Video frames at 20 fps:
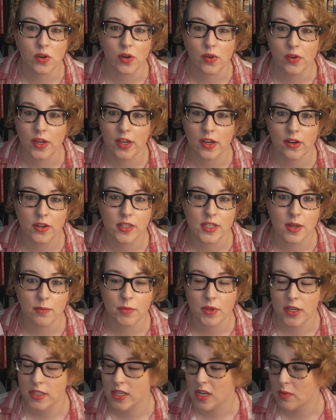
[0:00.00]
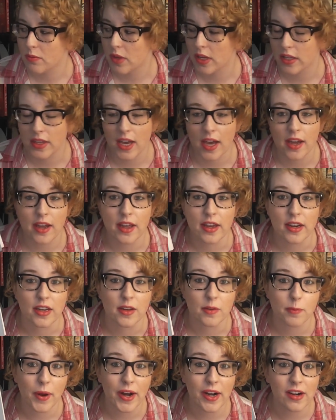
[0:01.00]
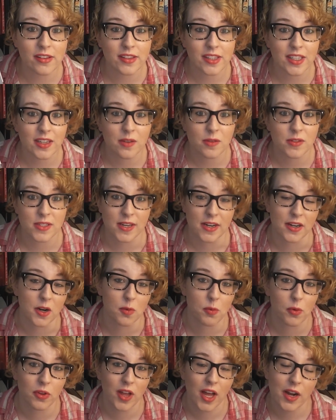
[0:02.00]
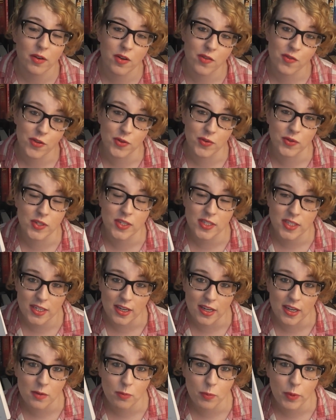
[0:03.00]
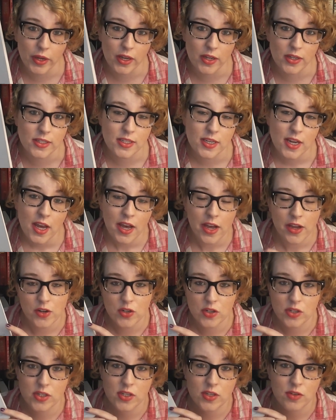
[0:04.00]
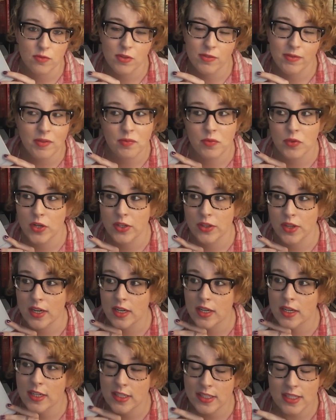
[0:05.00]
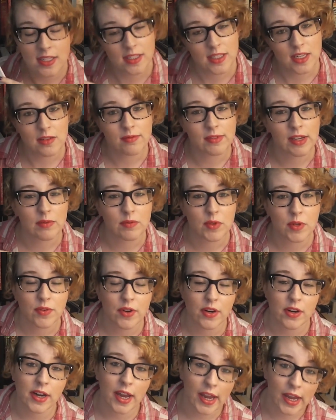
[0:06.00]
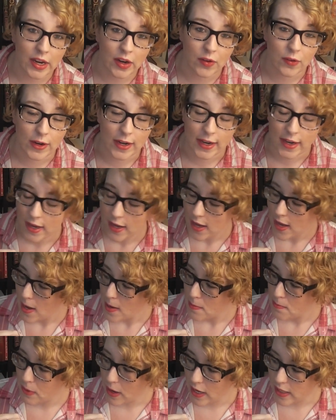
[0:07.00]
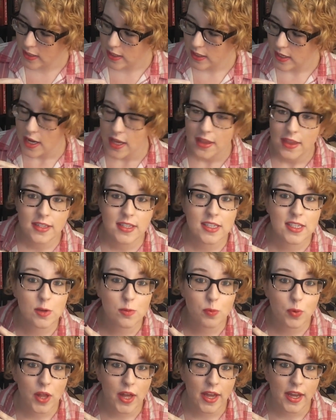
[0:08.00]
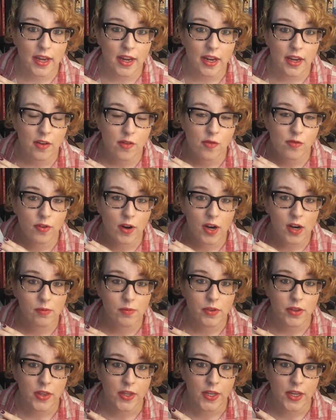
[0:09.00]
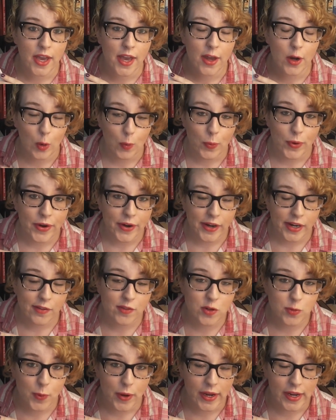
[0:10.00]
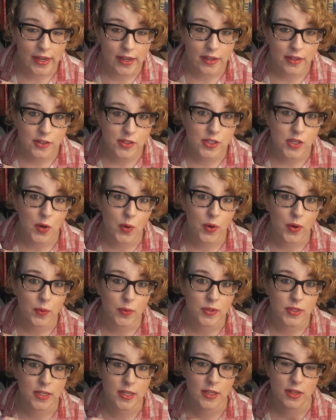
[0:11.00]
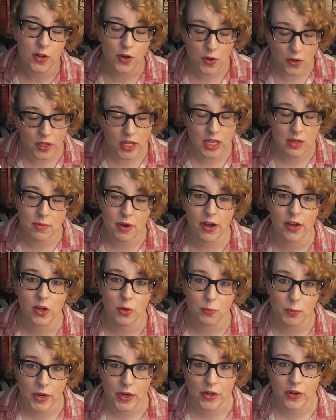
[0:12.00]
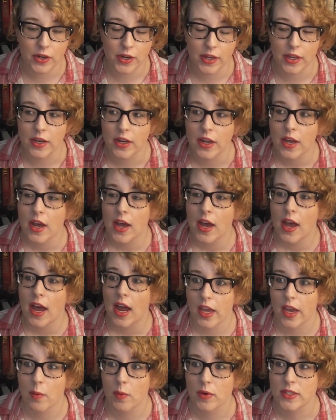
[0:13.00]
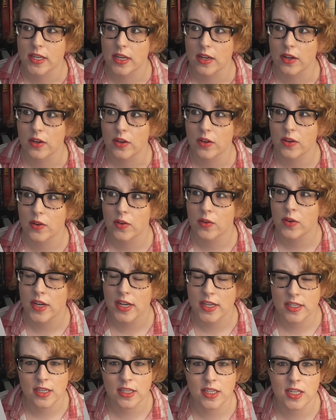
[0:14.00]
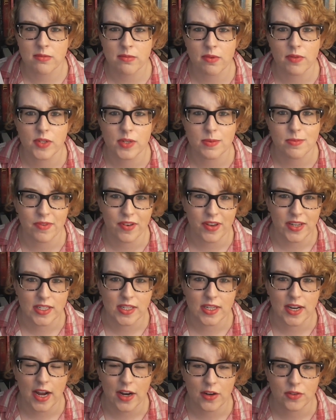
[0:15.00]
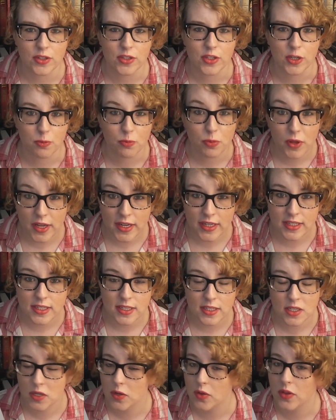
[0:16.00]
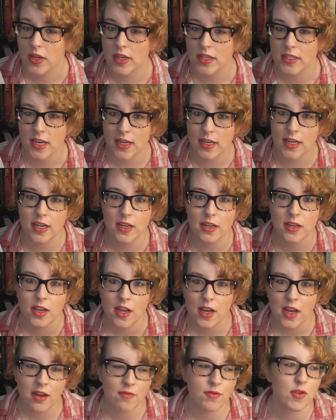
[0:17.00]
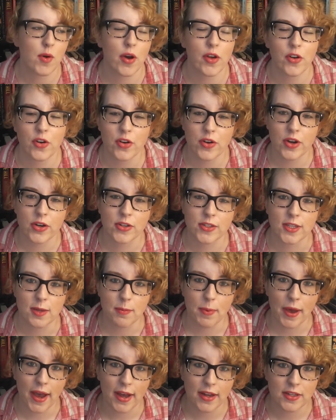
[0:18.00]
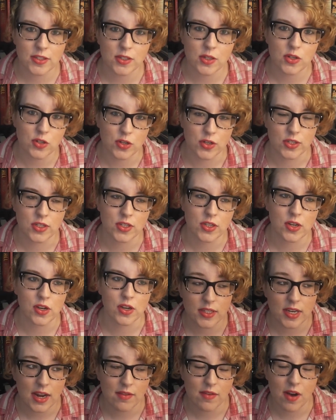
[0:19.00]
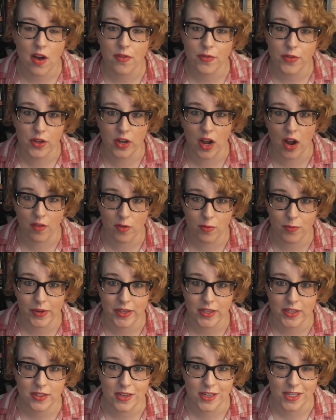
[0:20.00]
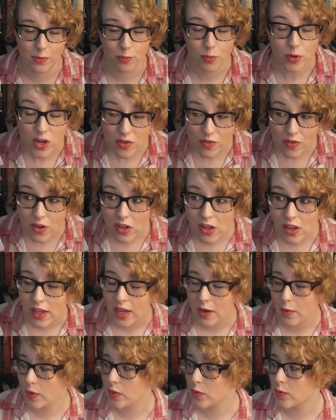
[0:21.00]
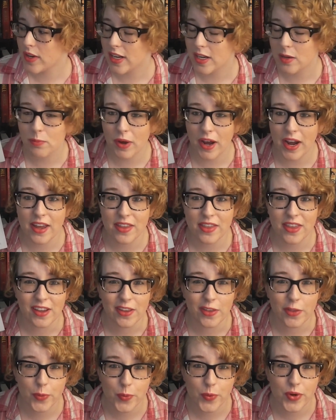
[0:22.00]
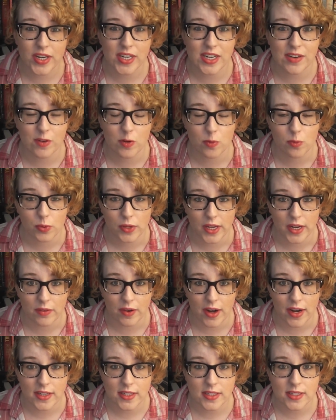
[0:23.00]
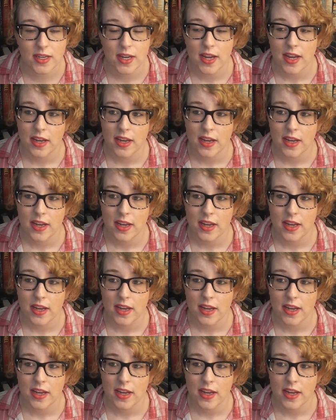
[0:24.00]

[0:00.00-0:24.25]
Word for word: Ronin or something dumb like that, and it, apparently it was terrible. I refused to see it because just remembering that it existed made me very angry. But this is a play from the Edo period of Japan, so it was like the early modern period, it was a criticism of some events that actually took place, so they said it a few hundred years in the past just to stave off the government's disapproval. It was written by, I think, three different playwrights.